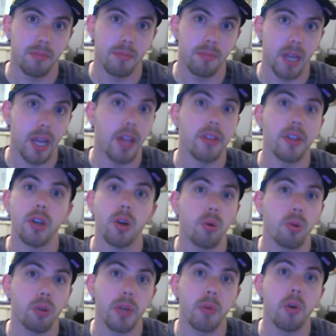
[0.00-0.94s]
And the
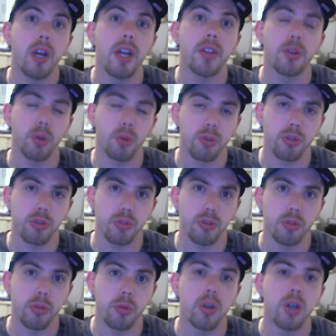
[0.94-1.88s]
only way those
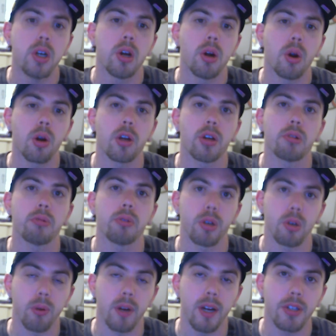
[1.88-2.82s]
two are going to
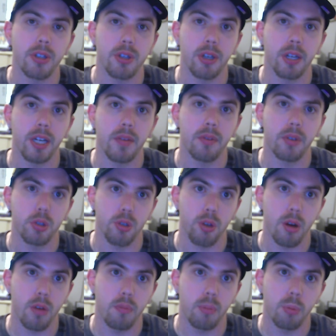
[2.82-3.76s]
regress and have the
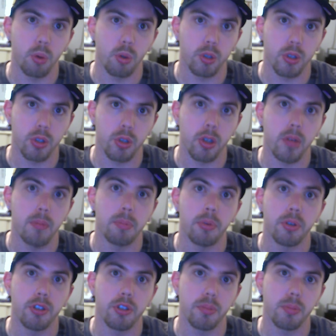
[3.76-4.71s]
sophomore slump,
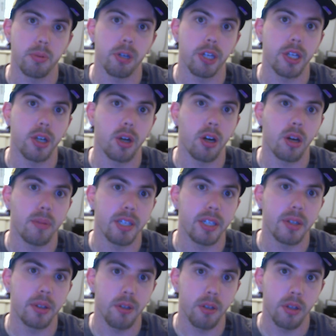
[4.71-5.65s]
which is pretty
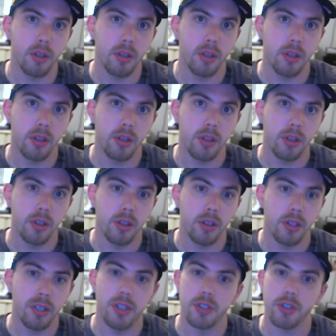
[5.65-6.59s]
common,
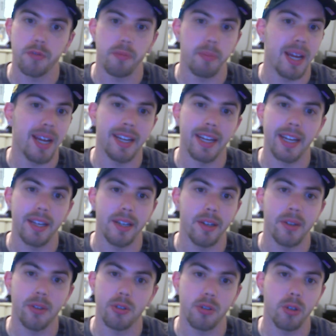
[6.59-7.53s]
is if Matt
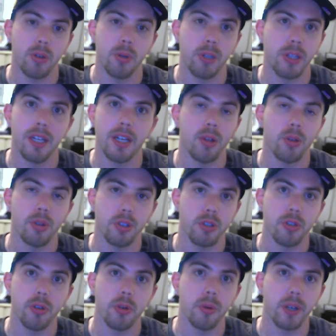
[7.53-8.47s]
Canada doesn't know what the hell he's
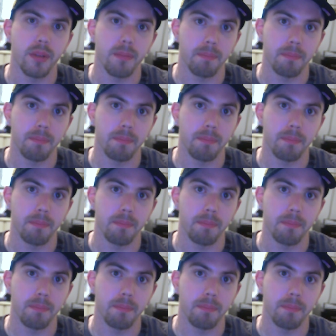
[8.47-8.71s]
doing.